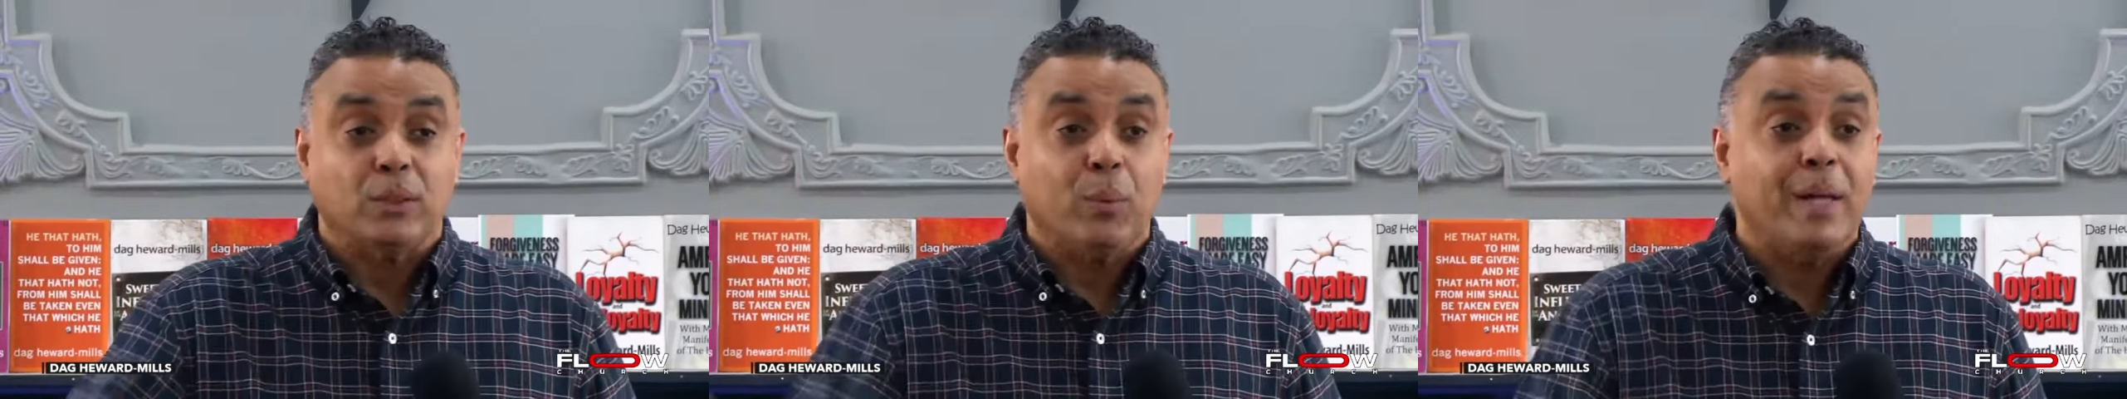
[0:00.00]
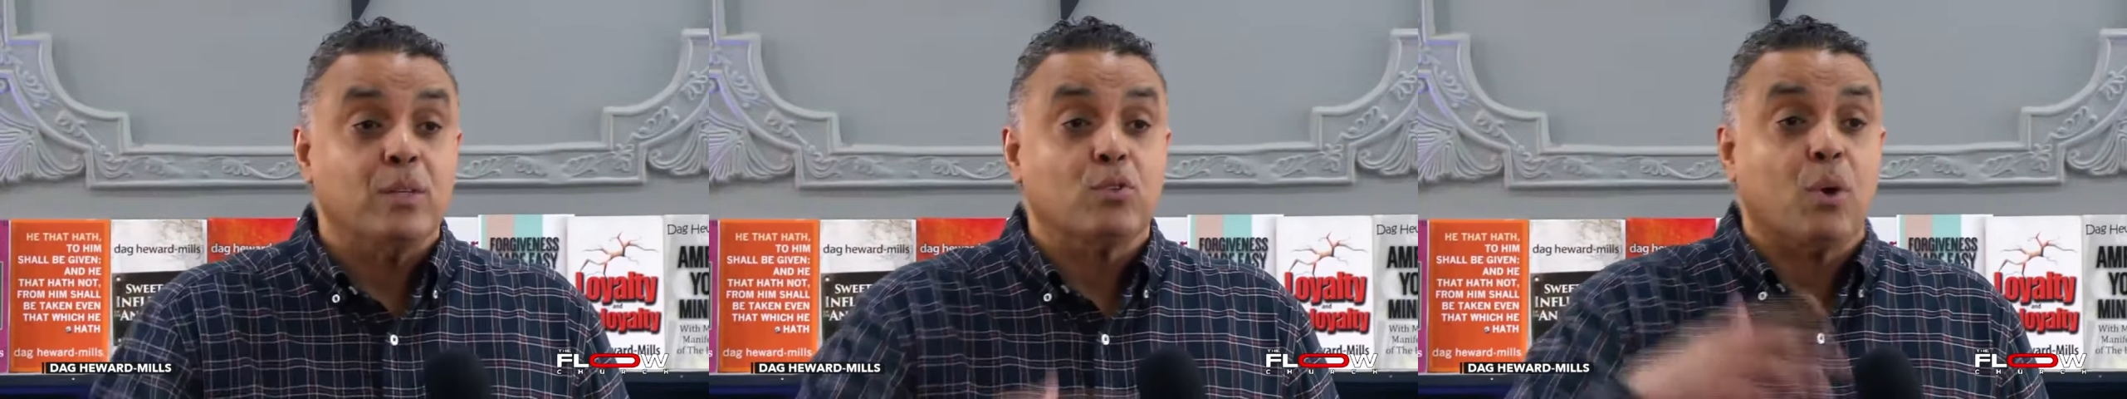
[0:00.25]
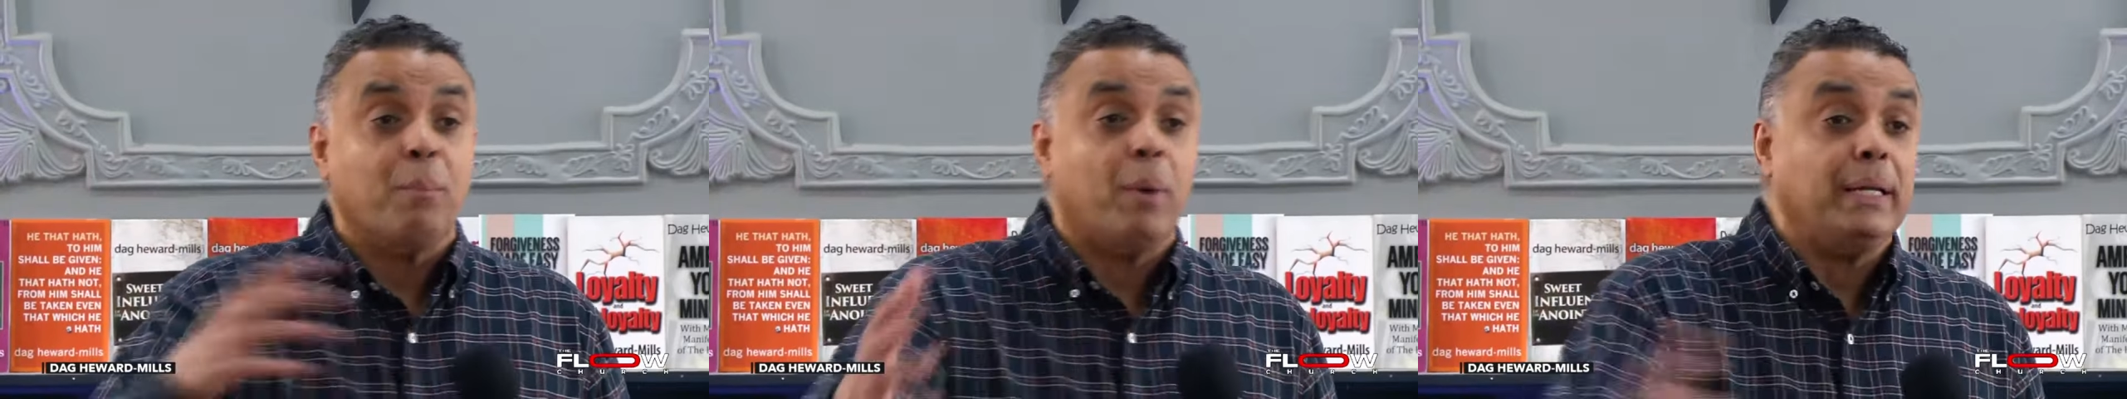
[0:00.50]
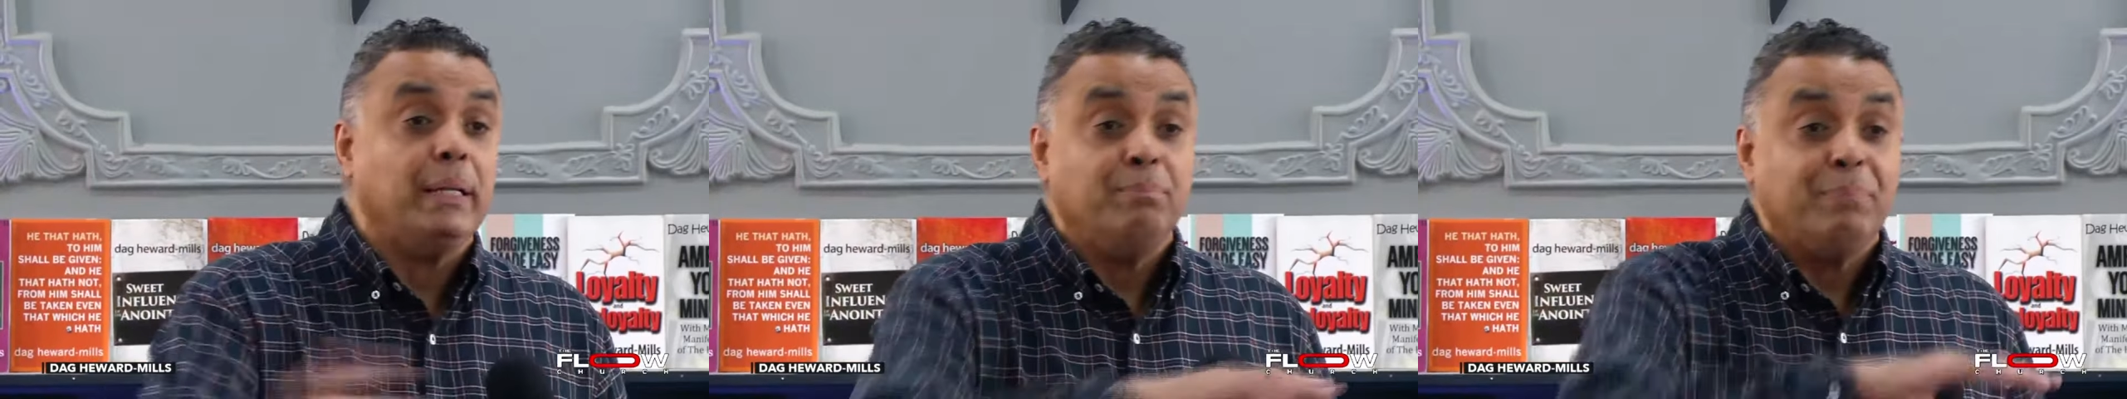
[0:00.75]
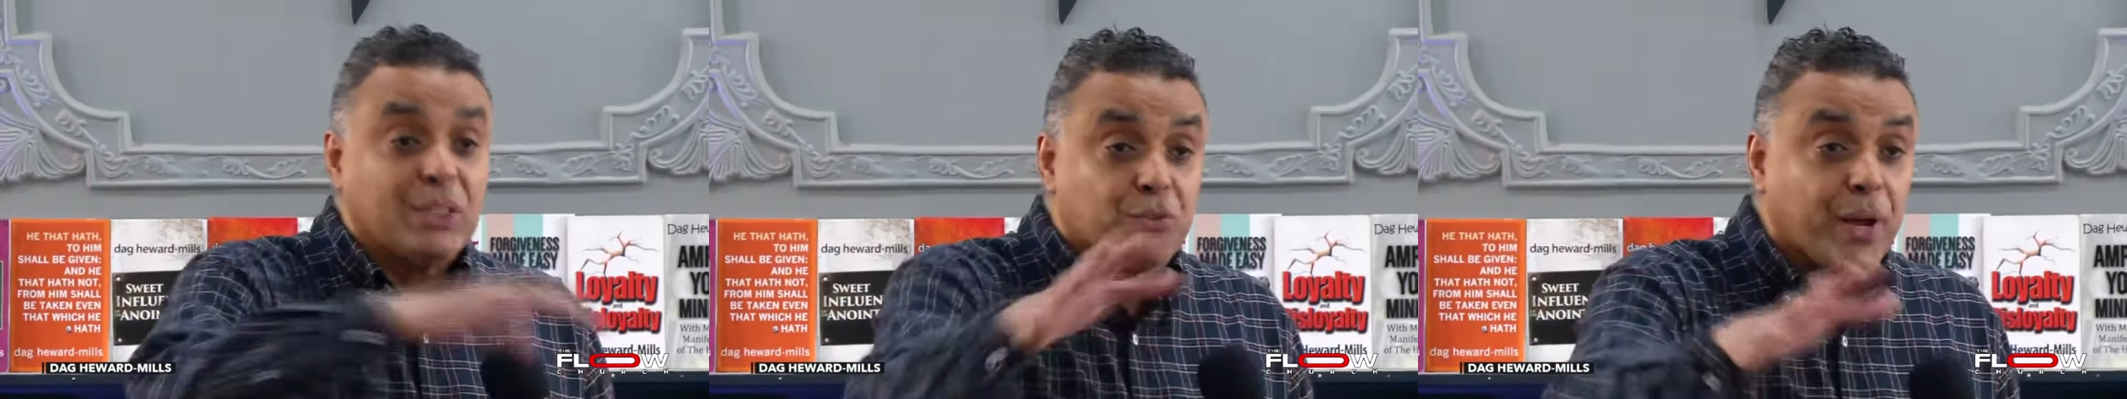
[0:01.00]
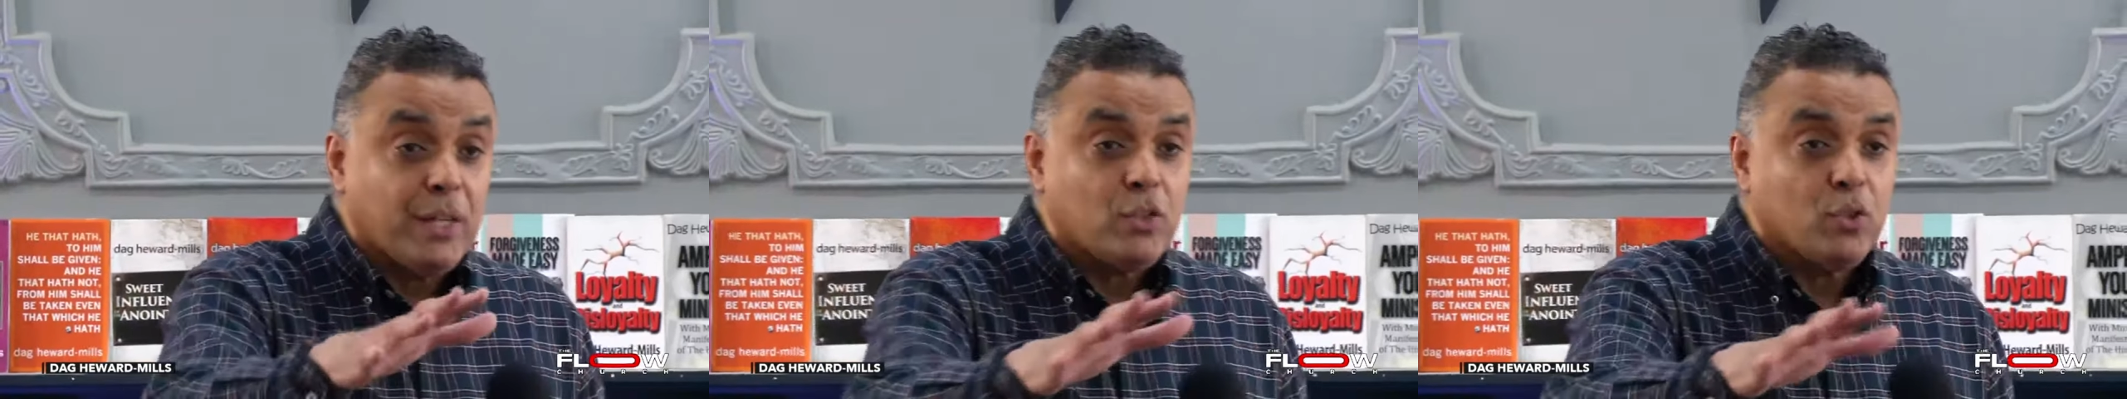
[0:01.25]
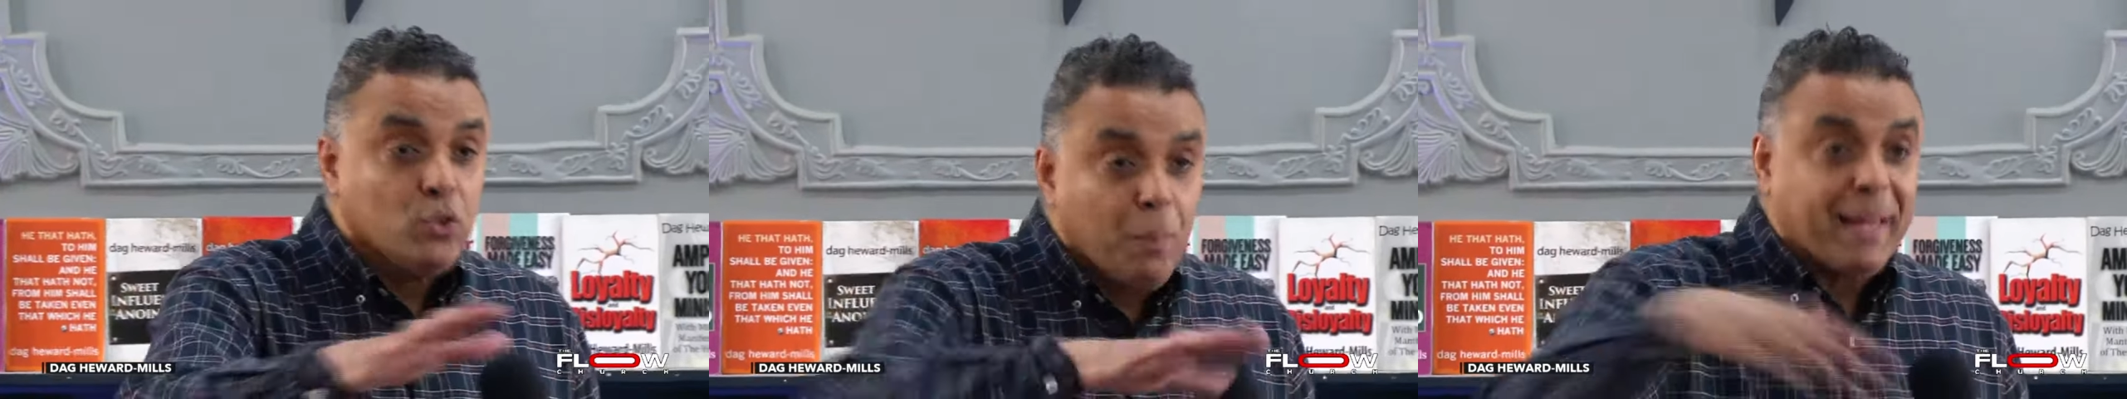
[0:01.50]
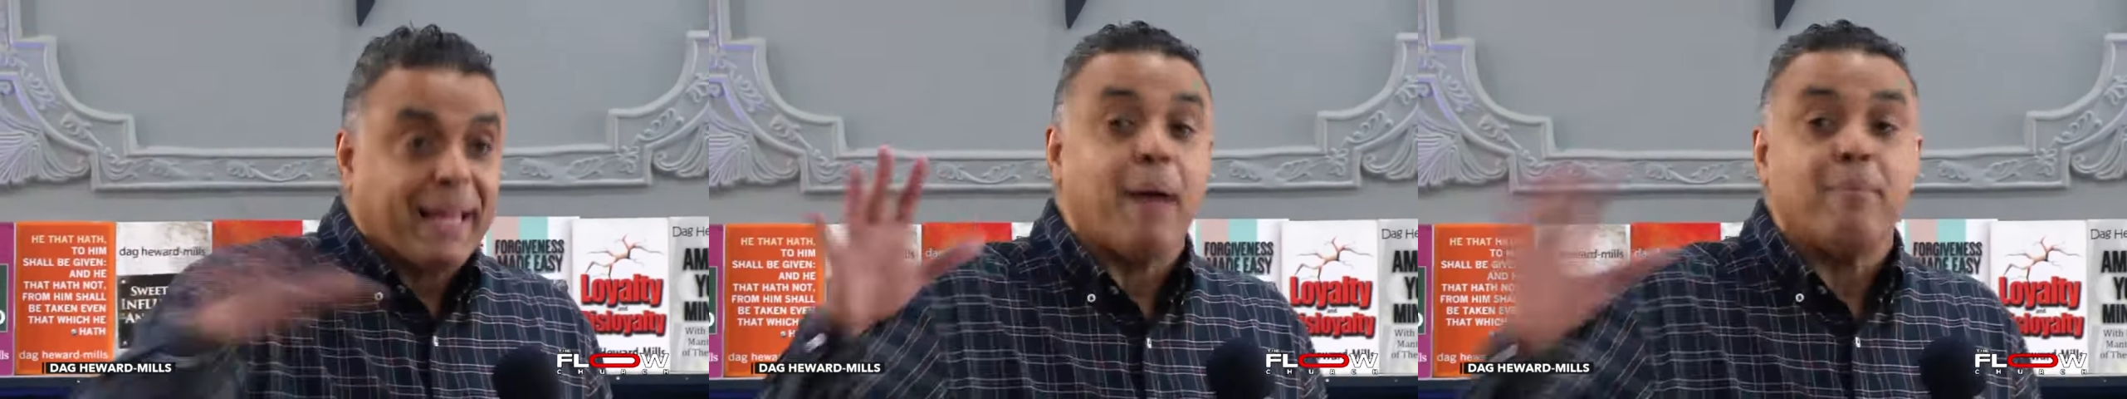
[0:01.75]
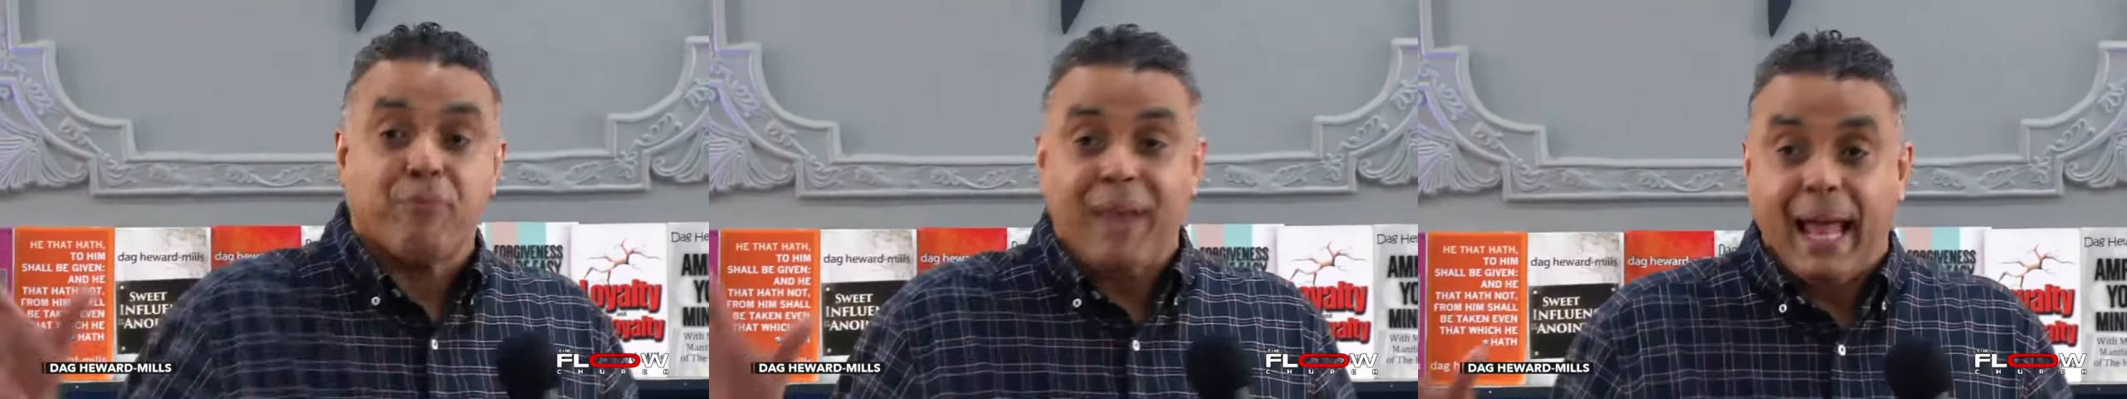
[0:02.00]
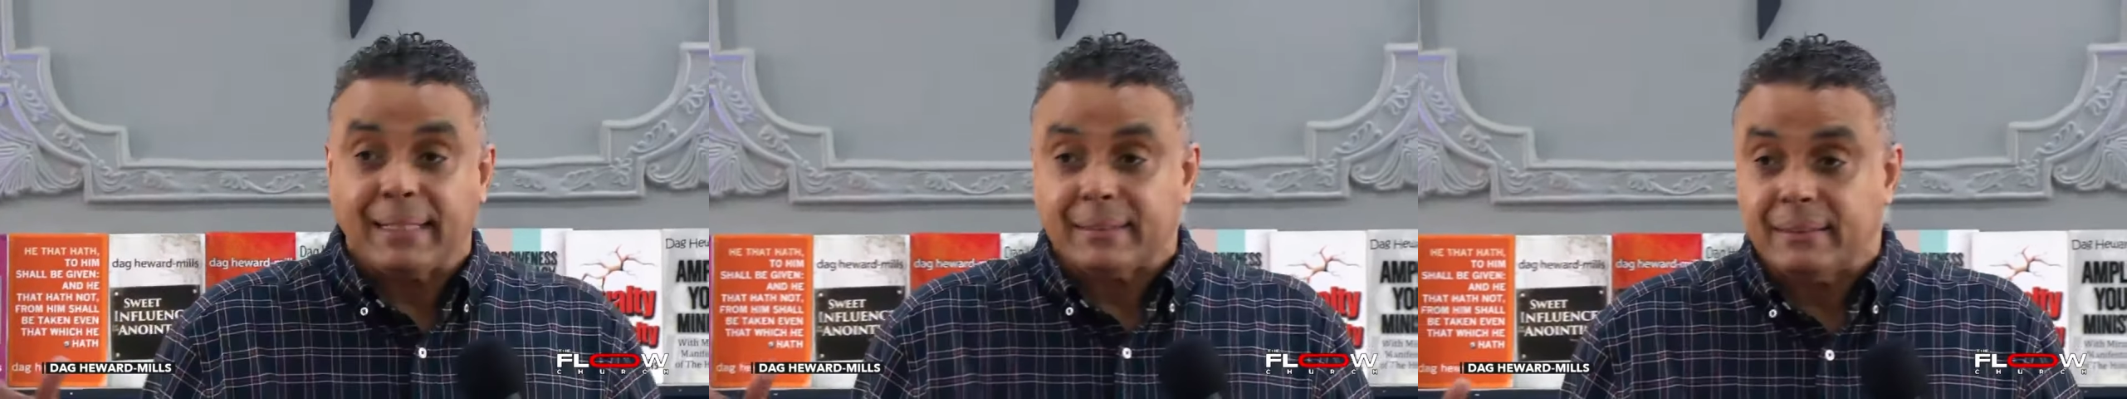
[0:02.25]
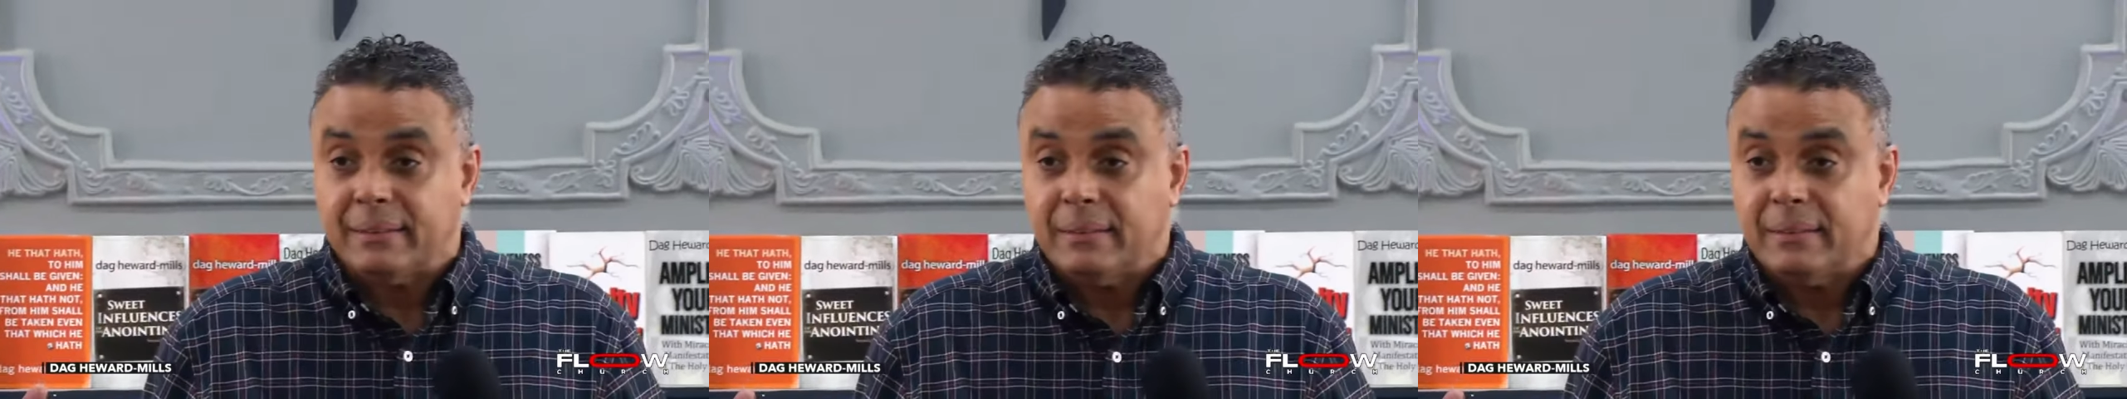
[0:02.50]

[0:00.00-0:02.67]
When somebody betrays you, you become flat.